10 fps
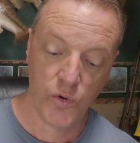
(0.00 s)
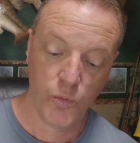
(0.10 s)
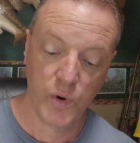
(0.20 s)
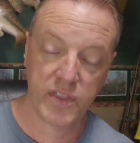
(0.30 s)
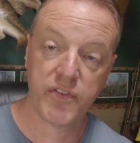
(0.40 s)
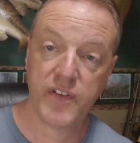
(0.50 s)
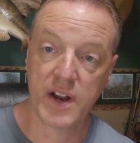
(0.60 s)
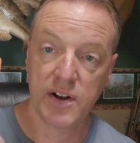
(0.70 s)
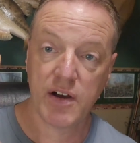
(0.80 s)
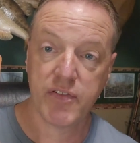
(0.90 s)
with a
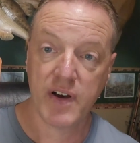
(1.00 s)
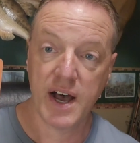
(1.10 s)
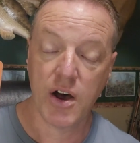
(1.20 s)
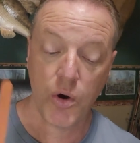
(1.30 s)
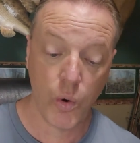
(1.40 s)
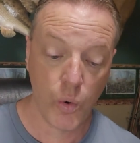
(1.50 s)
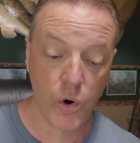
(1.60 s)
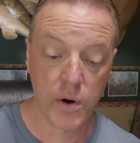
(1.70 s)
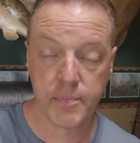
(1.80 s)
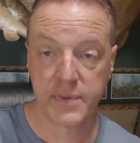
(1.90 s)
fingernail file,
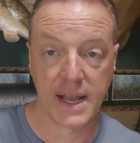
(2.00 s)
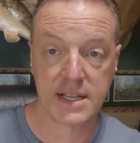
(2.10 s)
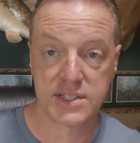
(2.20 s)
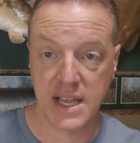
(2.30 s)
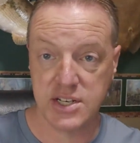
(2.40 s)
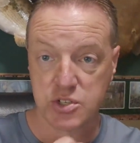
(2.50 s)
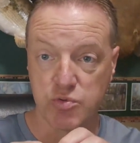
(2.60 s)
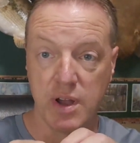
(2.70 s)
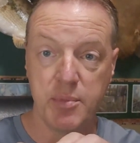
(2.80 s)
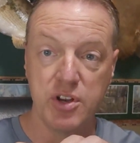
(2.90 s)
or like I say, just
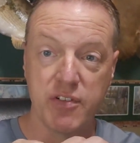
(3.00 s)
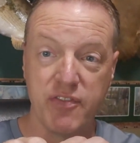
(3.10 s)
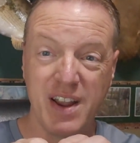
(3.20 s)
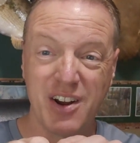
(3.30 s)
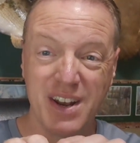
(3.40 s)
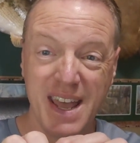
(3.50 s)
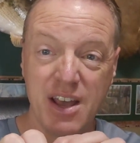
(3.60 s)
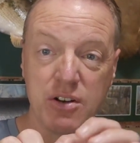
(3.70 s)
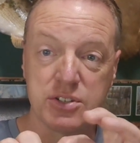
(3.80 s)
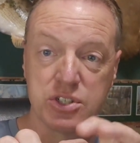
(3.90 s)
rubbing your
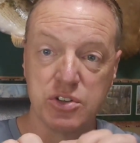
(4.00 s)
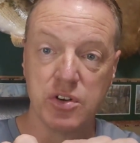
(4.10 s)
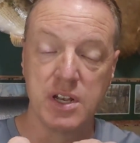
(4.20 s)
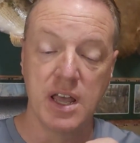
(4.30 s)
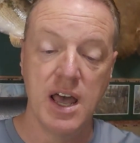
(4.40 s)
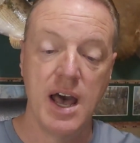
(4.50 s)
fingernails through it,